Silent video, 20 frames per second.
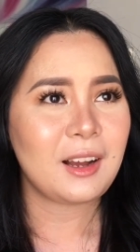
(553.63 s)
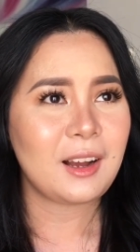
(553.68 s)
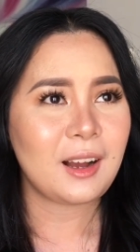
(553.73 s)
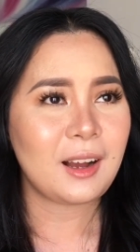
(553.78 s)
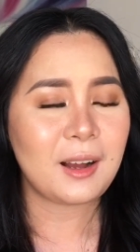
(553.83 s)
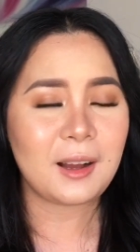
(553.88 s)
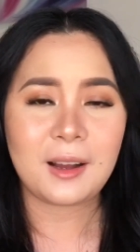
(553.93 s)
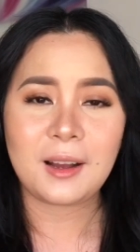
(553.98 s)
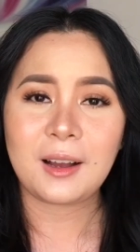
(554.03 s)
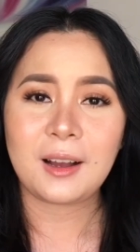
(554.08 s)

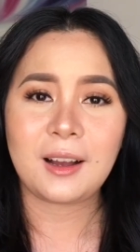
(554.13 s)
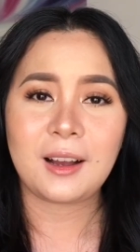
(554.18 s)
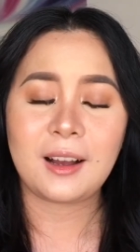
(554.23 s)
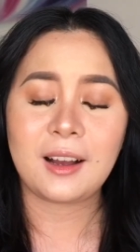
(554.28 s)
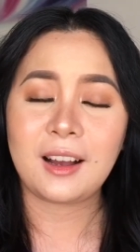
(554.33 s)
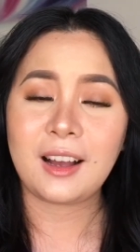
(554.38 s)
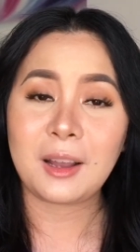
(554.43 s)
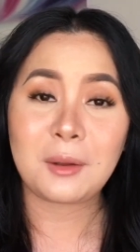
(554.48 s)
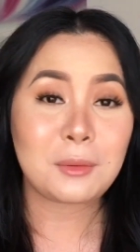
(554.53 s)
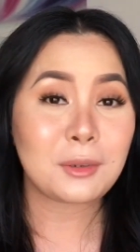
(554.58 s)

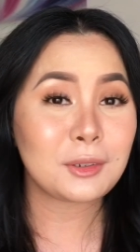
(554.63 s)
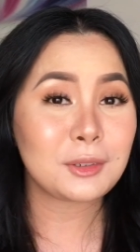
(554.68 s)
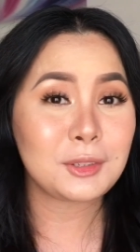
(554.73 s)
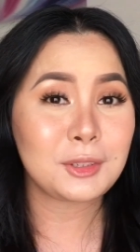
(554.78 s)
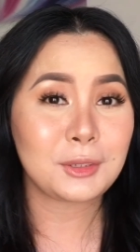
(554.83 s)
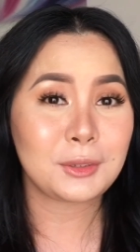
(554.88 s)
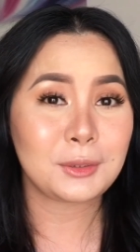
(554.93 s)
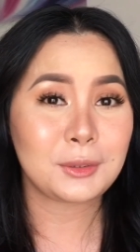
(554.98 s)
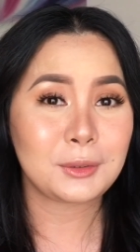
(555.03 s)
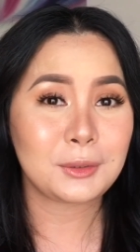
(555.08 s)
I will
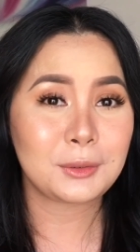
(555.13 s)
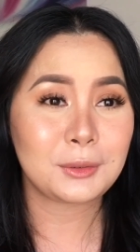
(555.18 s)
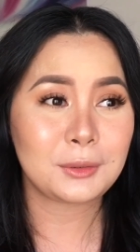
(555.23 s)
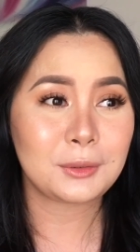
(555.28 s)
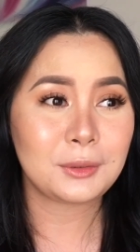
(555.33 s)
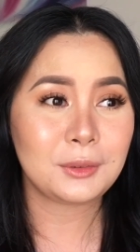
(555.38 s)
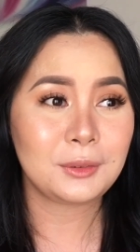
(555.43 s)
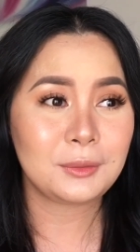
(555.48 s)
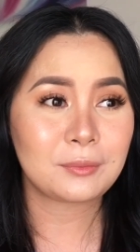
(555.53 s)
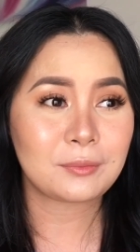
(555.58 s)

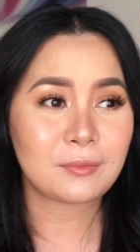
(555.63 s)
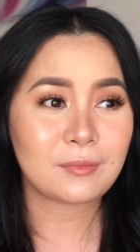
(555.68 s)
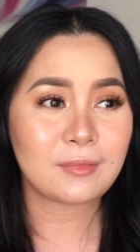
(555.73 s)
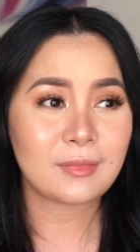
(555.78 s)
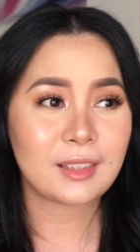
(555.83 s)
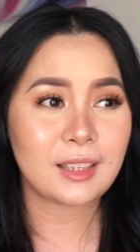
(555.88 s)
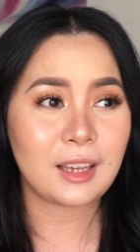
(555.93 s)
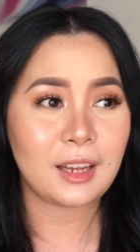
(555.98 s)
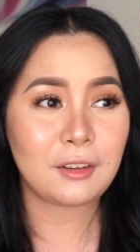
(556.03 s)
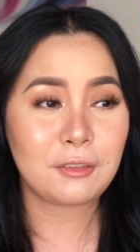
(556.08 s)
do
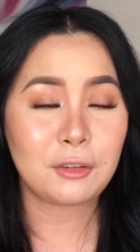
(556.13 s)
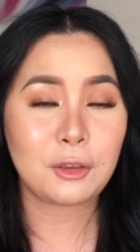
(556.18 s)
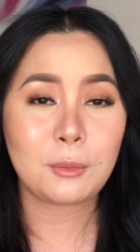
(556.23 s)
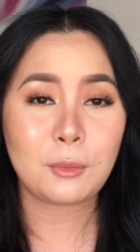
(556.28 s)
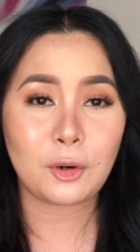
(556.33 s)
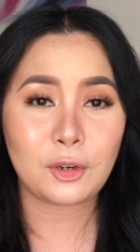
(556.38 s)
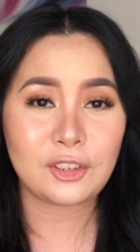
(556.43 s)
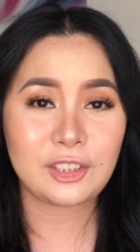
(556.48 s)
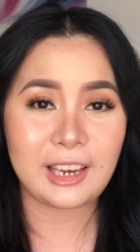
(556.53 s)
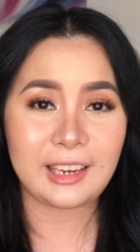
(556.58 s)
a few
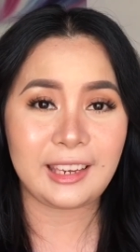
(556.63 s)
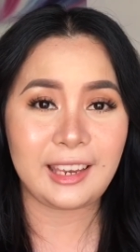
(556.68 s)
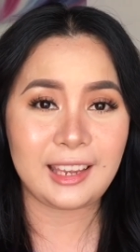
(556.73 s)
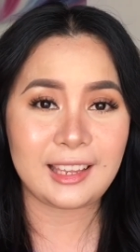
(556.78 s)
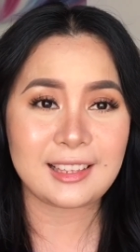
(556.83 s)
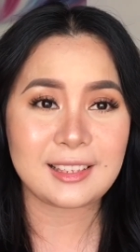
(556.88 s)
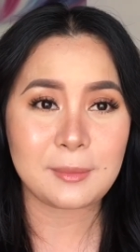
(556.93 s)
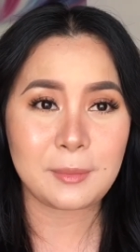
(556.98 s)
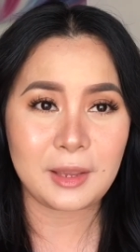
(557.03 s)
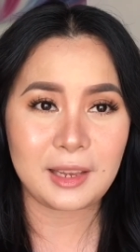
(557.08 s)
more
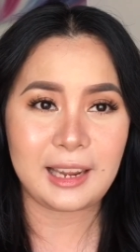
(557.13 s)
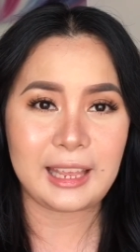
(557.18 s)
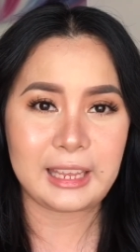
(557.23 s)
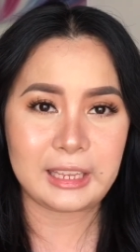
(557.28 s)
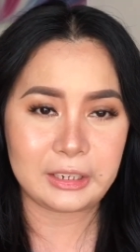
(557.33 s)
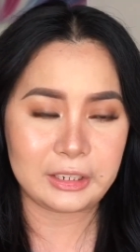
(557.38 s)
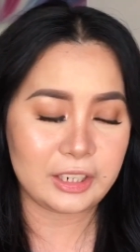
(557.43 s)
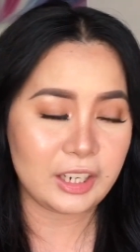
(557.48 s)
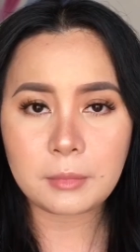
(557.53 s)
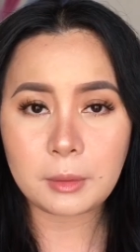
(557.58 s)
check-ins a bit later.